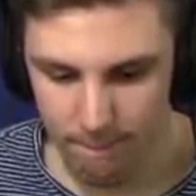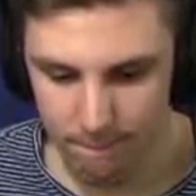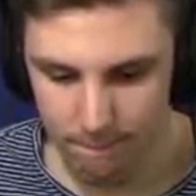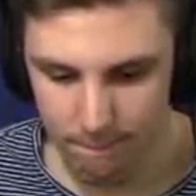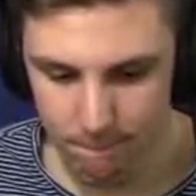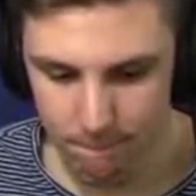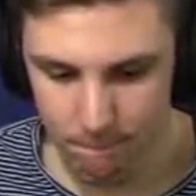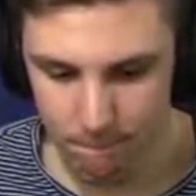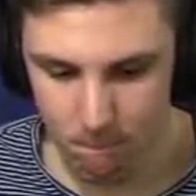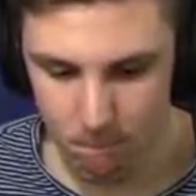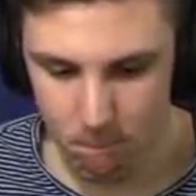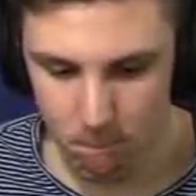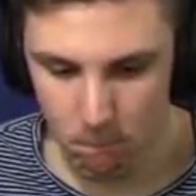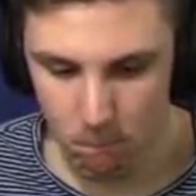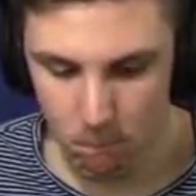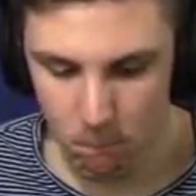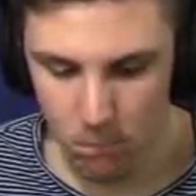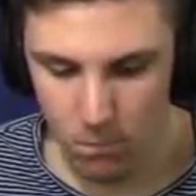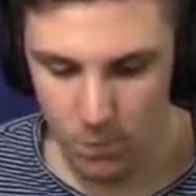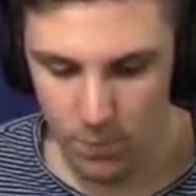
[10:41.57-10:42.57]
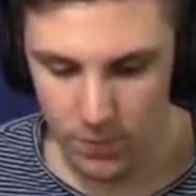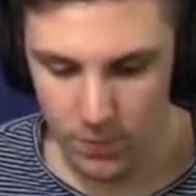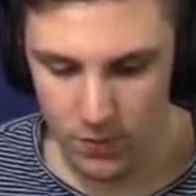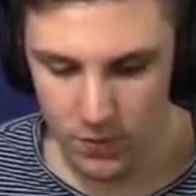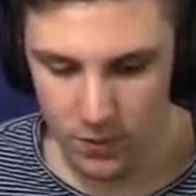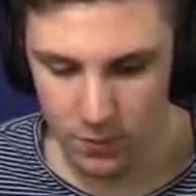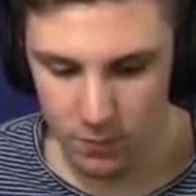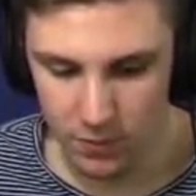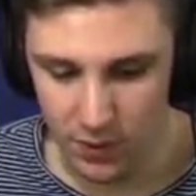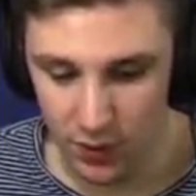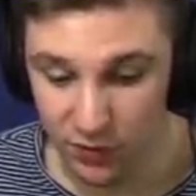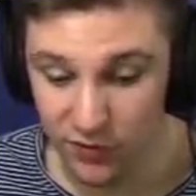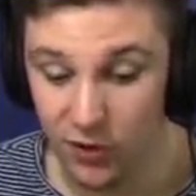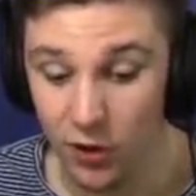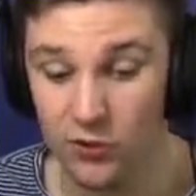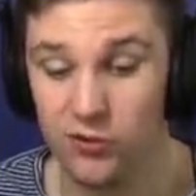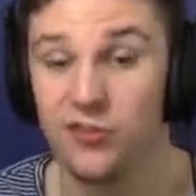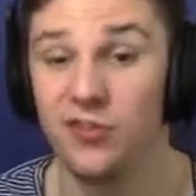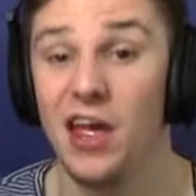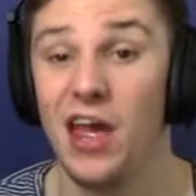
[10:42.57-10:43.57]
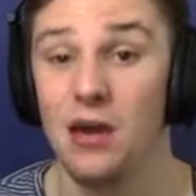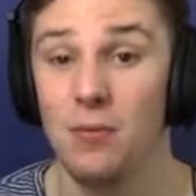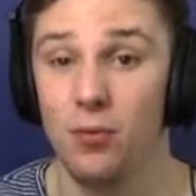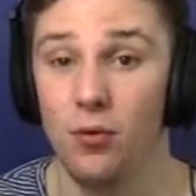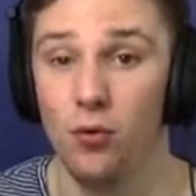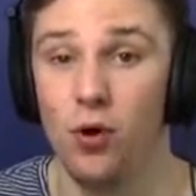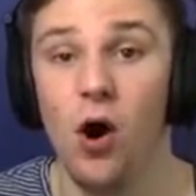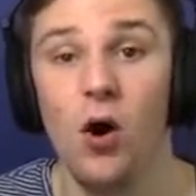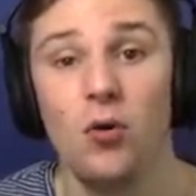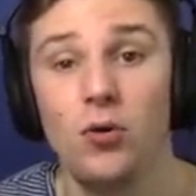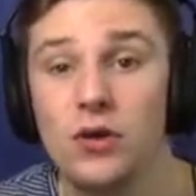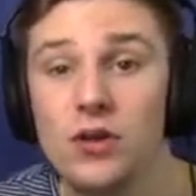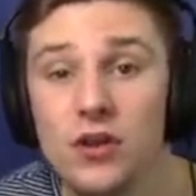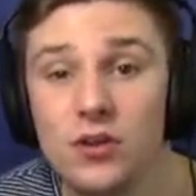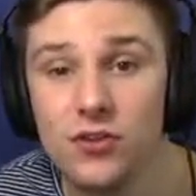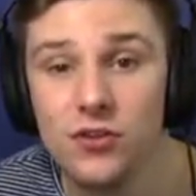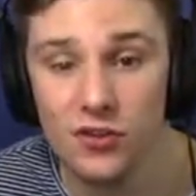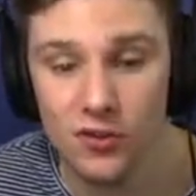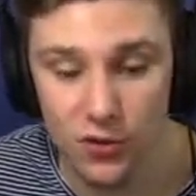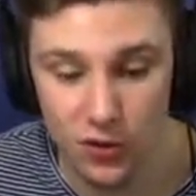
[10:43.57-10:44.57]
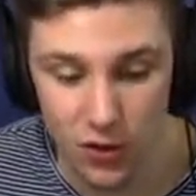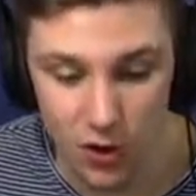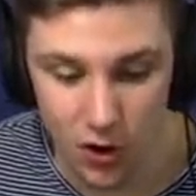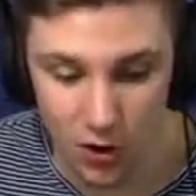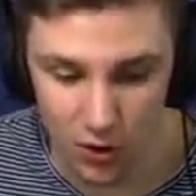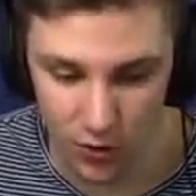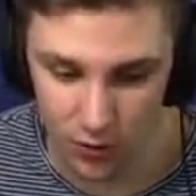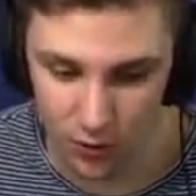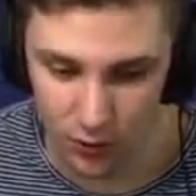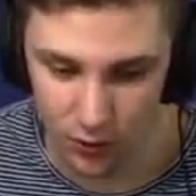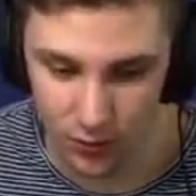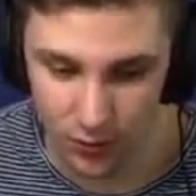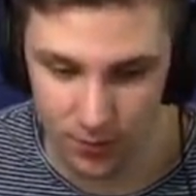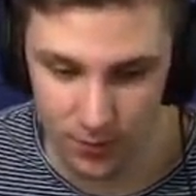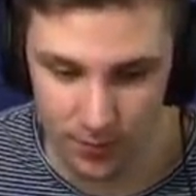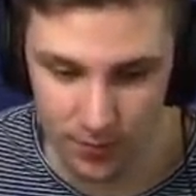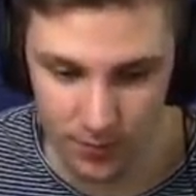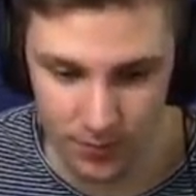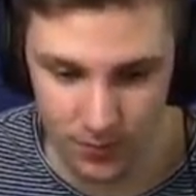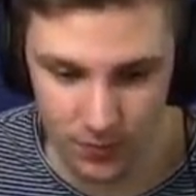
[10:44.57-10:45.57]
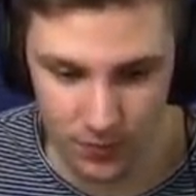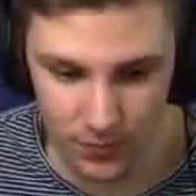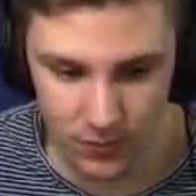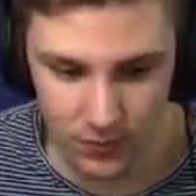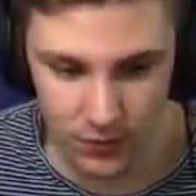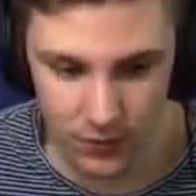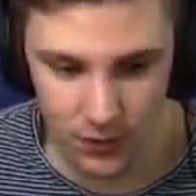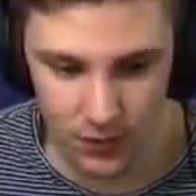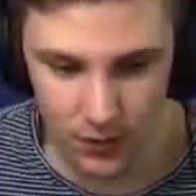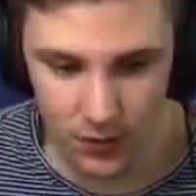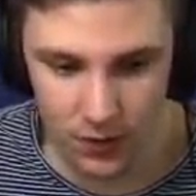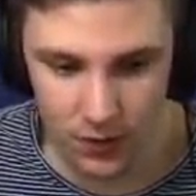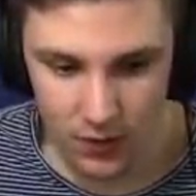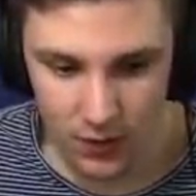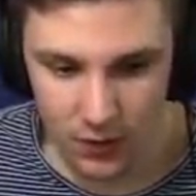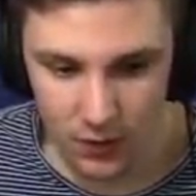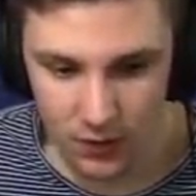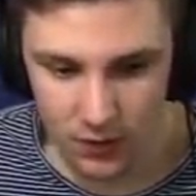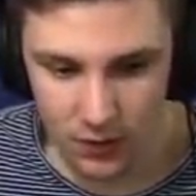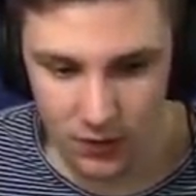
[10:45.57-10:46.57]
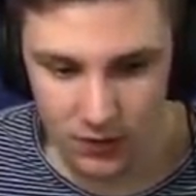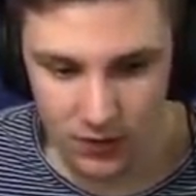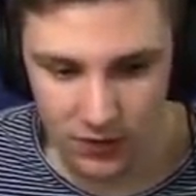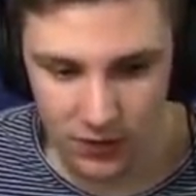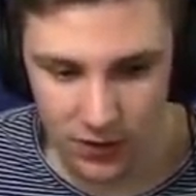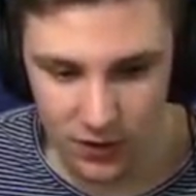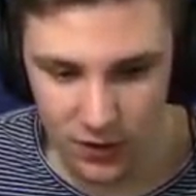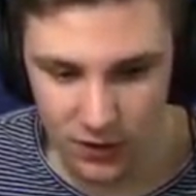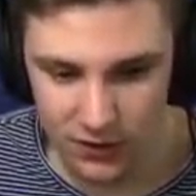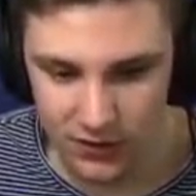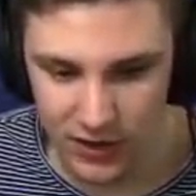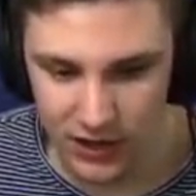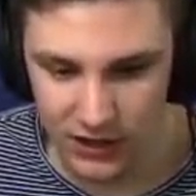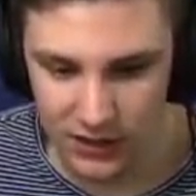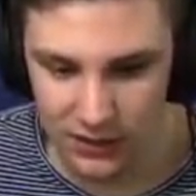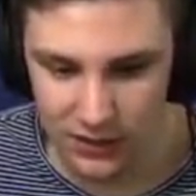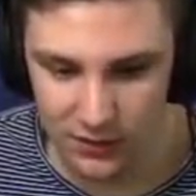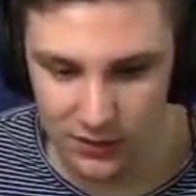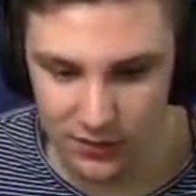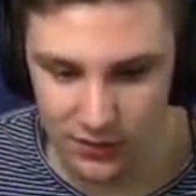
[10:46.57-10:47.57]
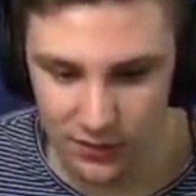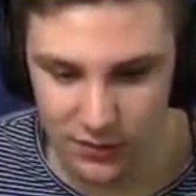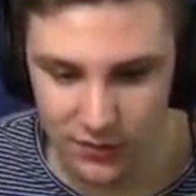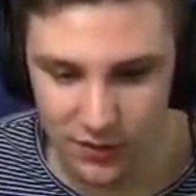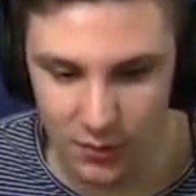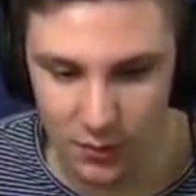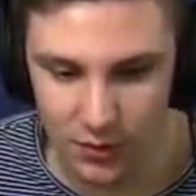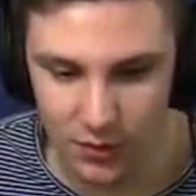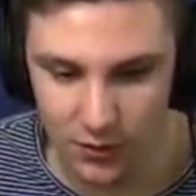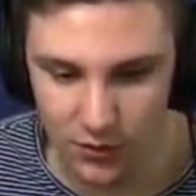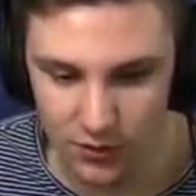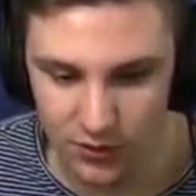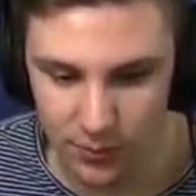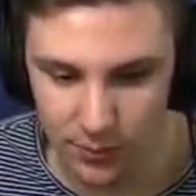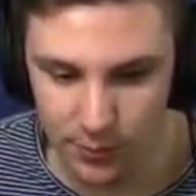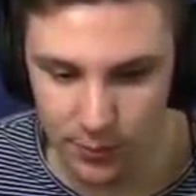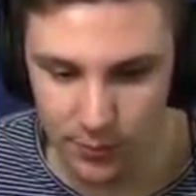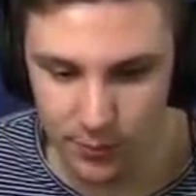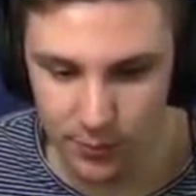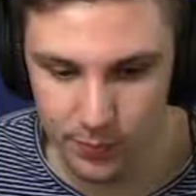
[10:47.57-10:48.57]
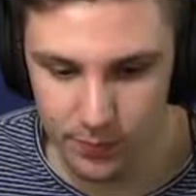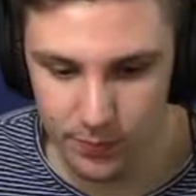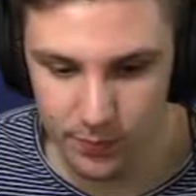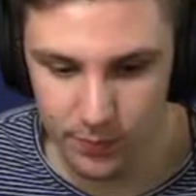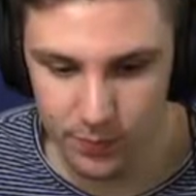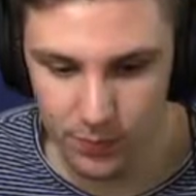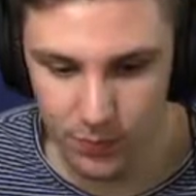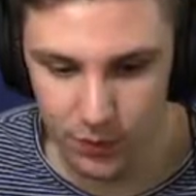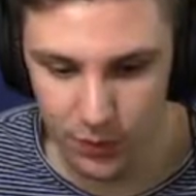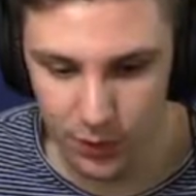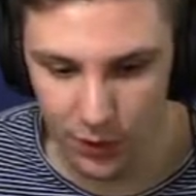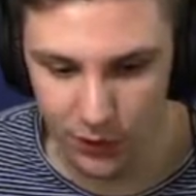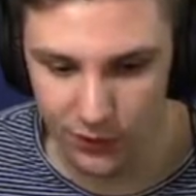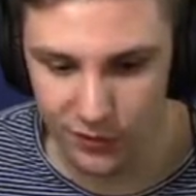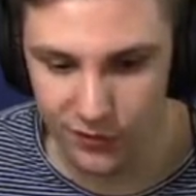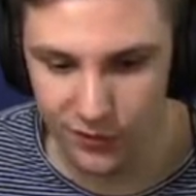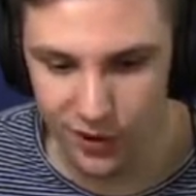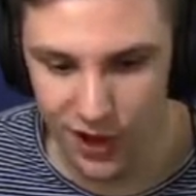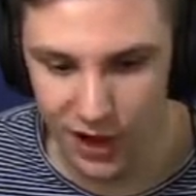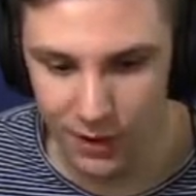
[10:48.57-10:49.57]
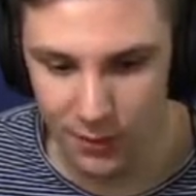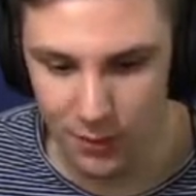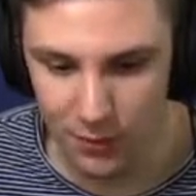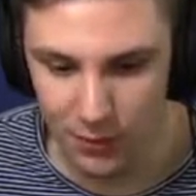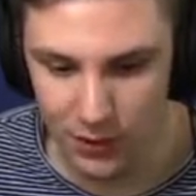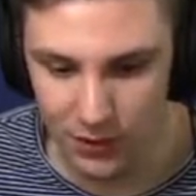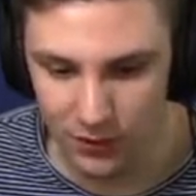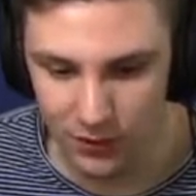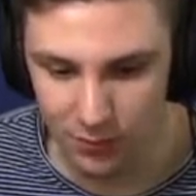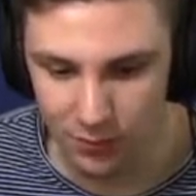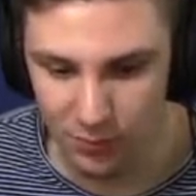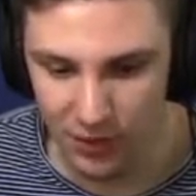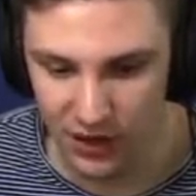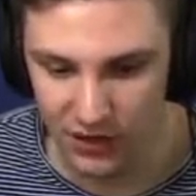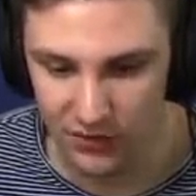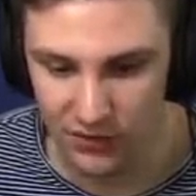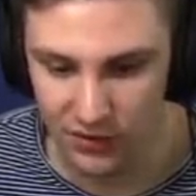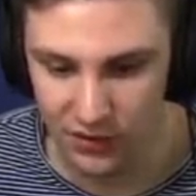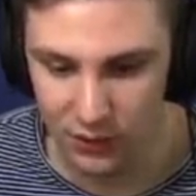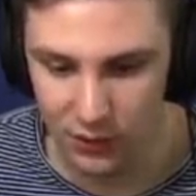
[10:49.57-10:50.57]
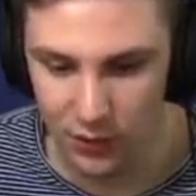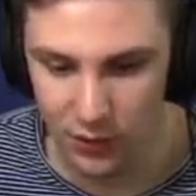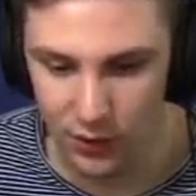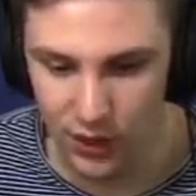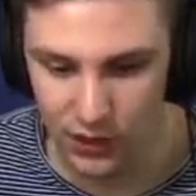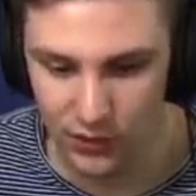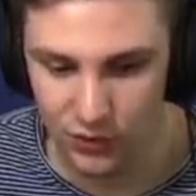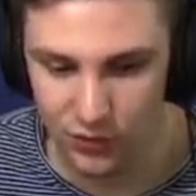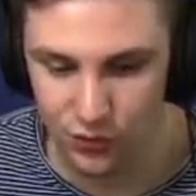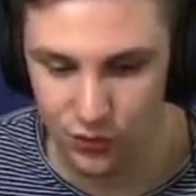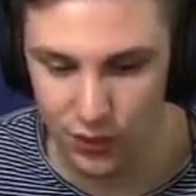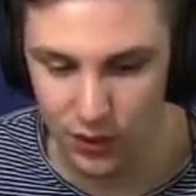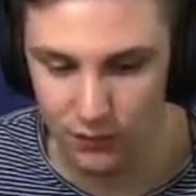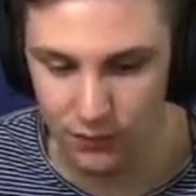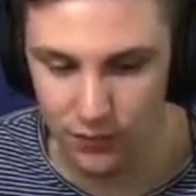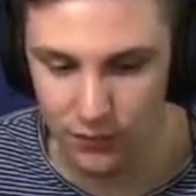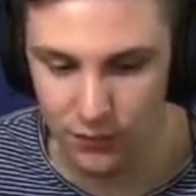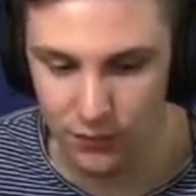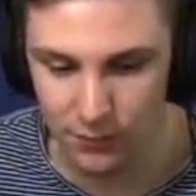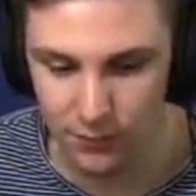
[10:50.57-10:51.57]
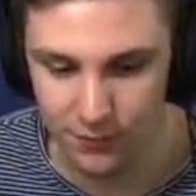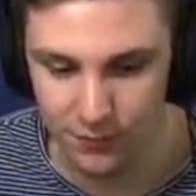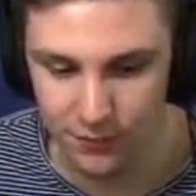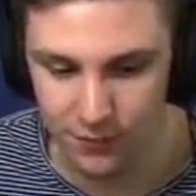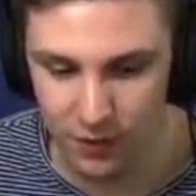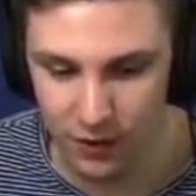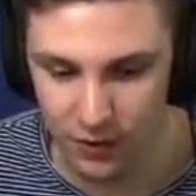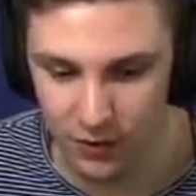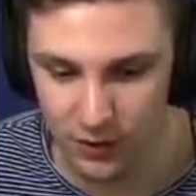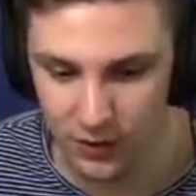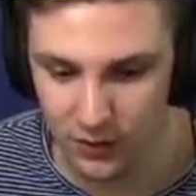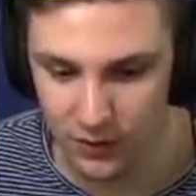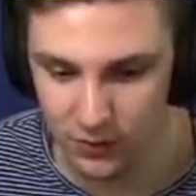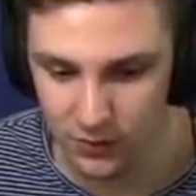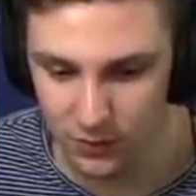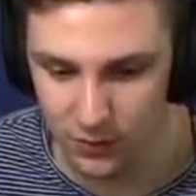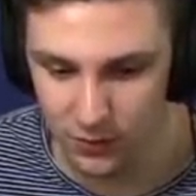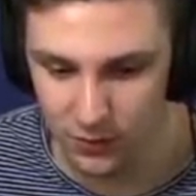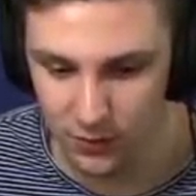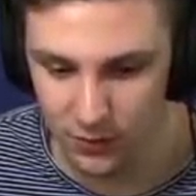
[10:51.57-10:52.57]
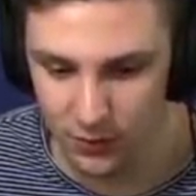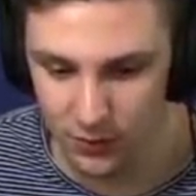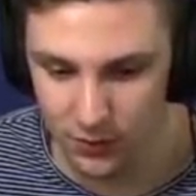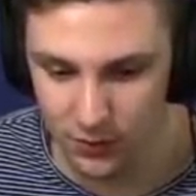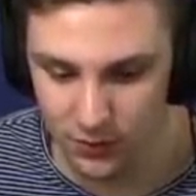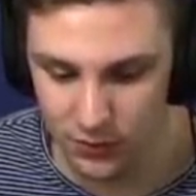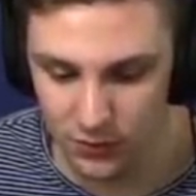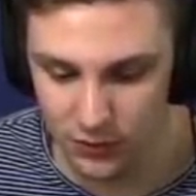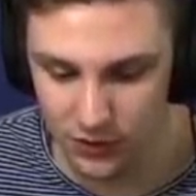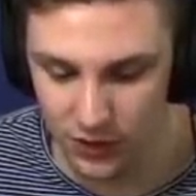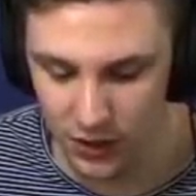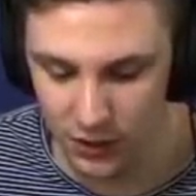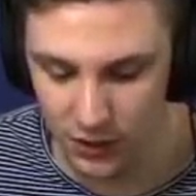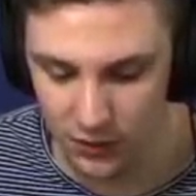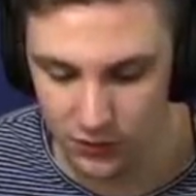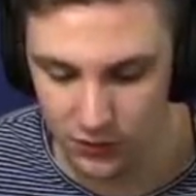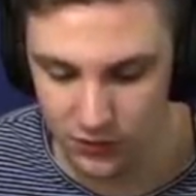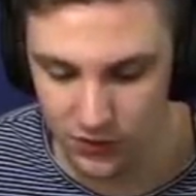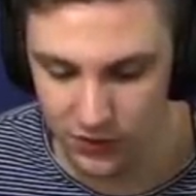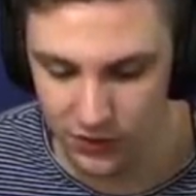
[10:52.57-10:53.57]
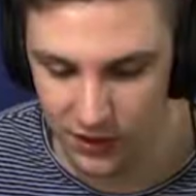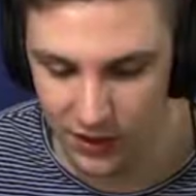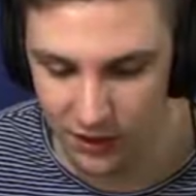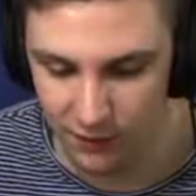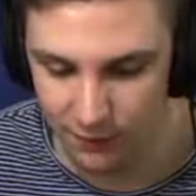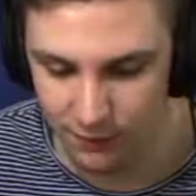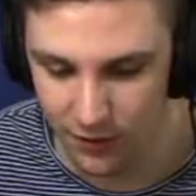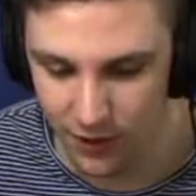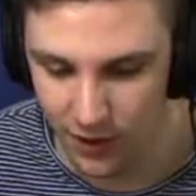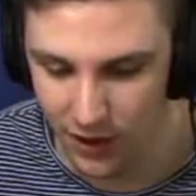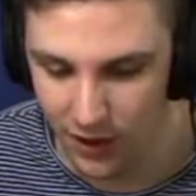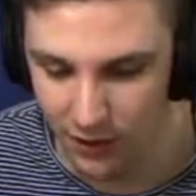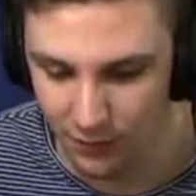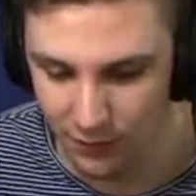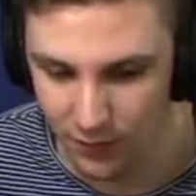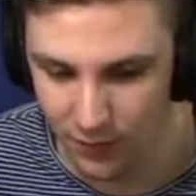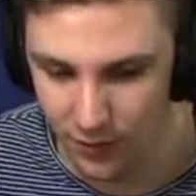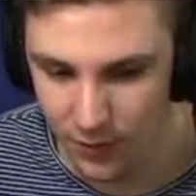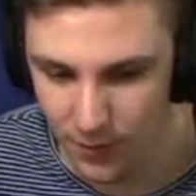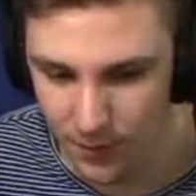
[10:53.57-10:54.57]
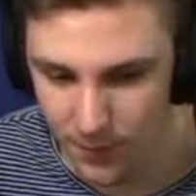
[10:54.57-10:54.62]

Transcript: Bill ain't exactly the most... Bill's not stable. Oh, good stable to know. ...of individuals. So when Good we to know get you're there, taking us to someone who's let me do the talking. not stable and is basically like Trevor from fucking un- um, I understand. Uh, GTA 5.